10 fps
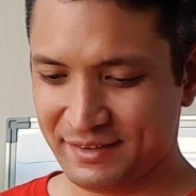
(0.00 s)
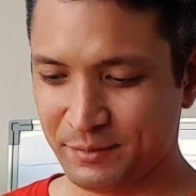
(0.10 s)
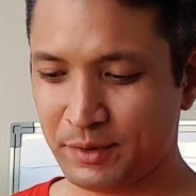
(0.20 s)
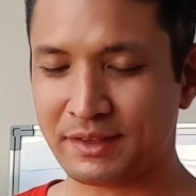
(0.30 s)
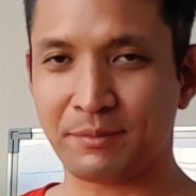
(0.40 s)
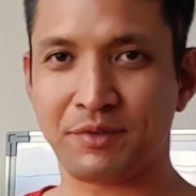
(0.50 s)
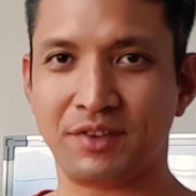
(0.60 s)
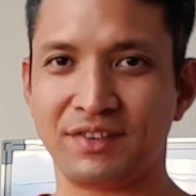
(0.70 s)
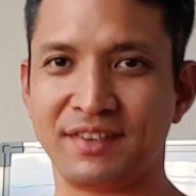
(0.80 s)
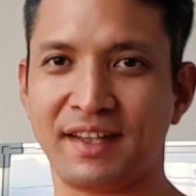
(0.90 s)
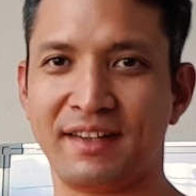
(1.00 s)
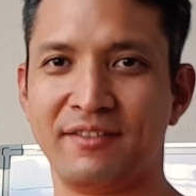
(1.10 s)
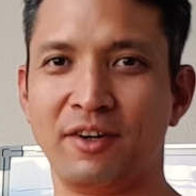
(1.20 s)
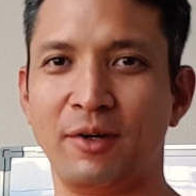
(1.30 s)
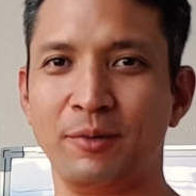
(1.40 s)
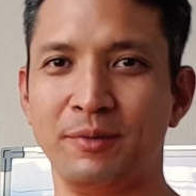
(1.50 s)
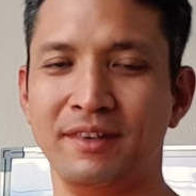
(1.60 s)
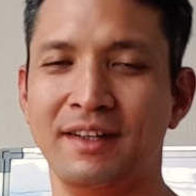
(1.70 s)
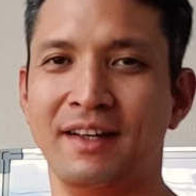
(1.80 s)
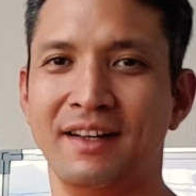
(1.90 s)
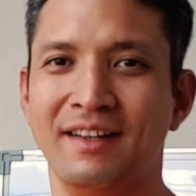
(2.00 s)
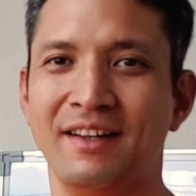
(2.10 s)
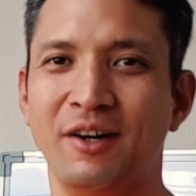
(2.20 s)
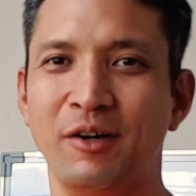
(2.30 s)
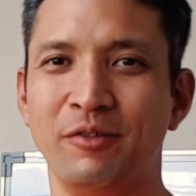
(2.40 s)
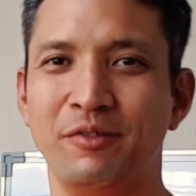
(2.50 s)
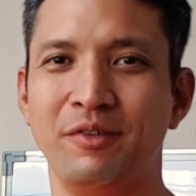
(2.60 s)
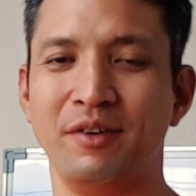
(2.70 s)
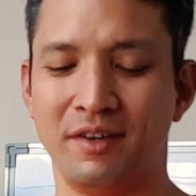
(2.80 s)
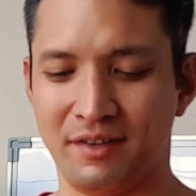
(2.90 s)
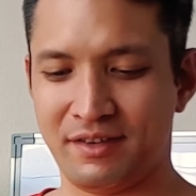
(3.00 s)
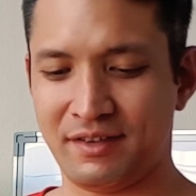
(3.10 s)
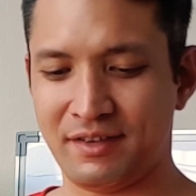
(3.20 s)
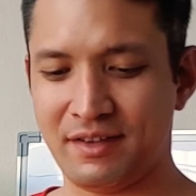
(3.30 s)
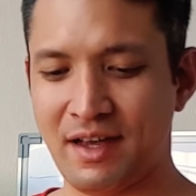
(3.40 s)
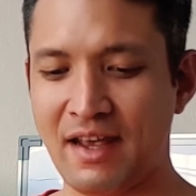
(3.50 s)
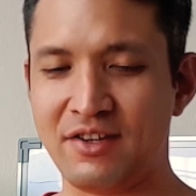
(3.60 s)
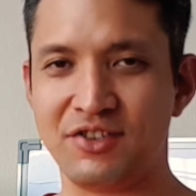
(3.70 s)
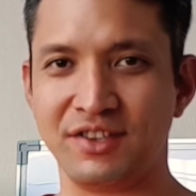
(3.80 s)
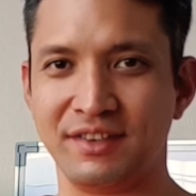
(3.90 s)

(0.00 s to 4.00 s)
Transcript: welcome to the second round of energy.